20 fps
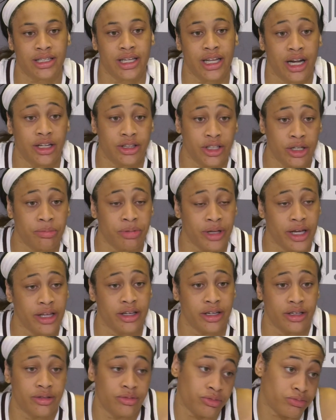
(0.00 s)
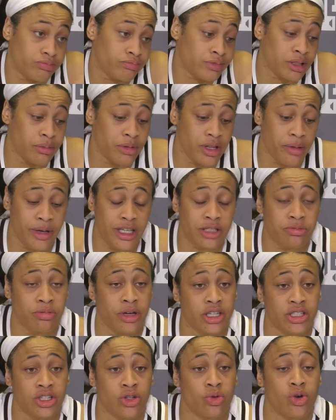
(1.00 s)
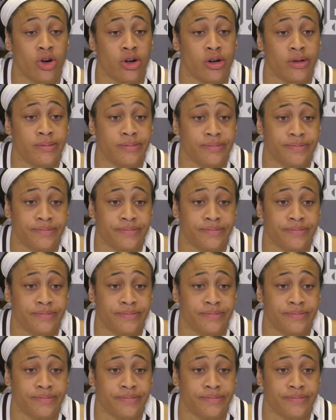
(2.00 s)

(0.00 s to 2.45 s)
to get out there and play some of the best players in the world.